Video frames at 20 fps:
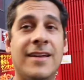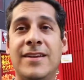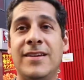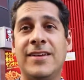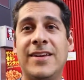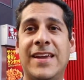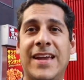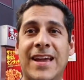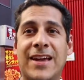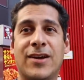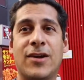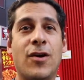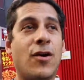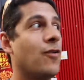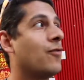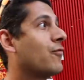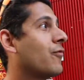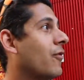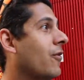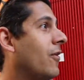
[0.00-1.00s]
You can't
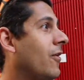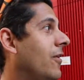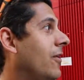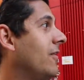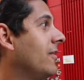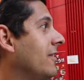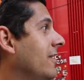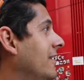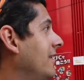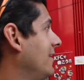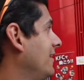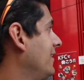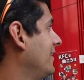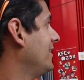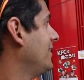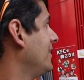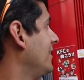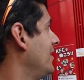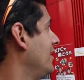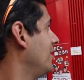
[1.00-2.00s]
go wrong
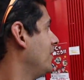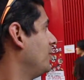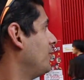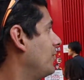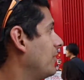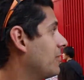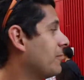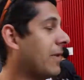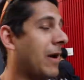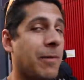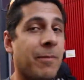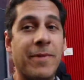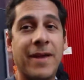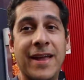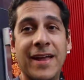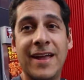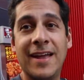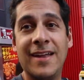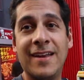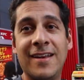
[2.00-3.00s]
with my
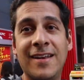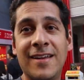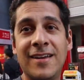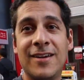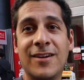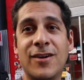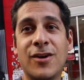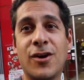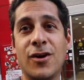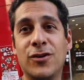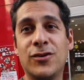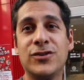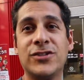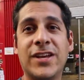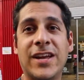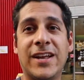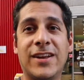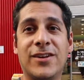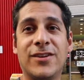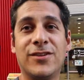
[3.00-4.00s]
man, Colonel
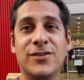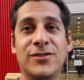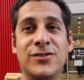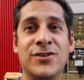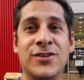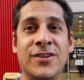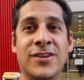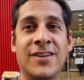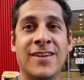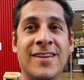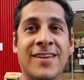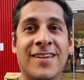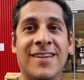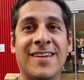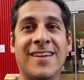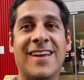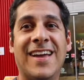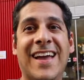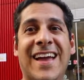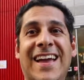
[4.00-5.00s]
Sanders,
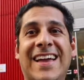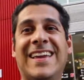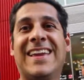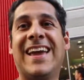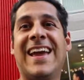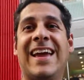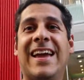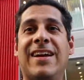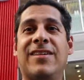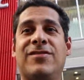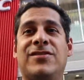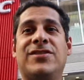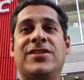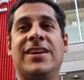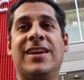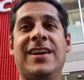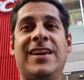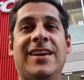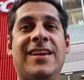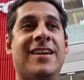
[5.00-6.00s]
and
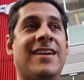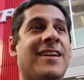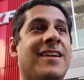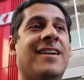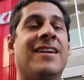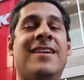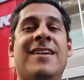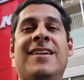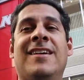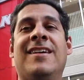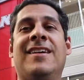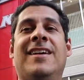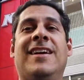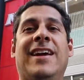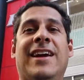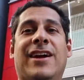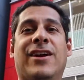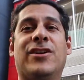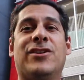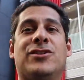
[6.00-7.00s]
KFC
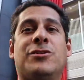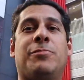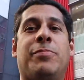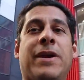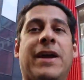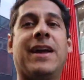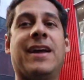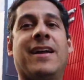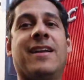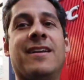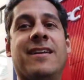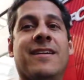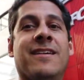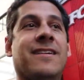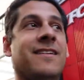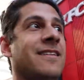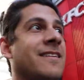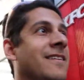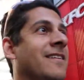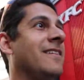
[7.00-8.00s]
here in Japan.
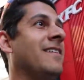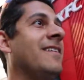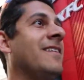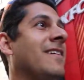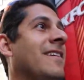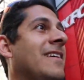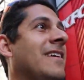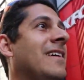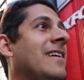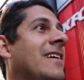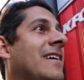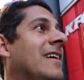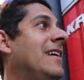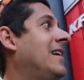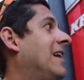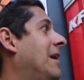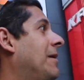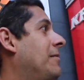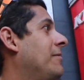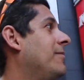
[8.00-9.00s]

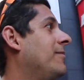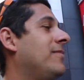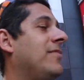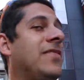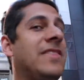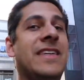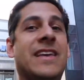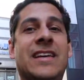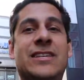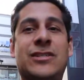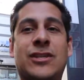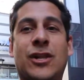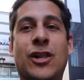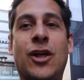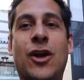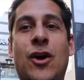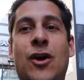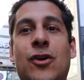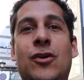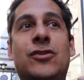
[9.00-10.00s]
I'm this
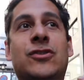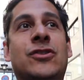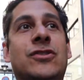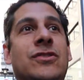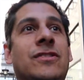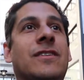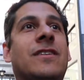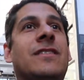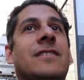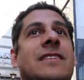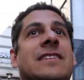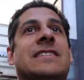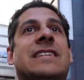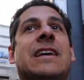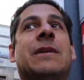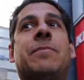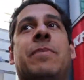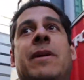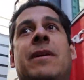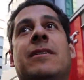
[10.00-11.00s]
close to
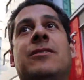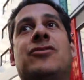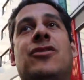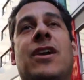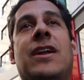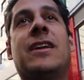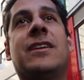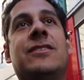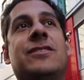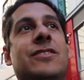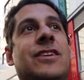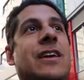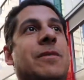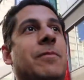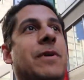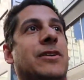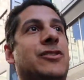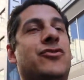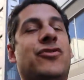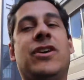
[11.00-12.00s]
skipping, trying to get
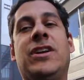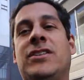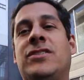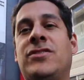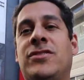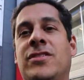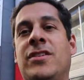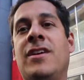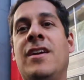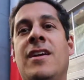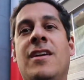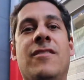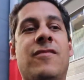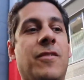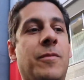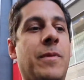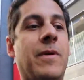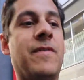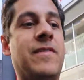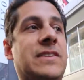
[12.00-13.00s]
my treats
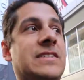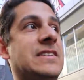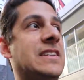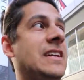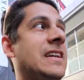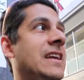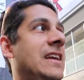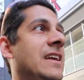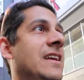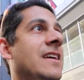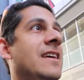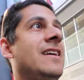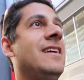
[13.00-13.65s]
from every city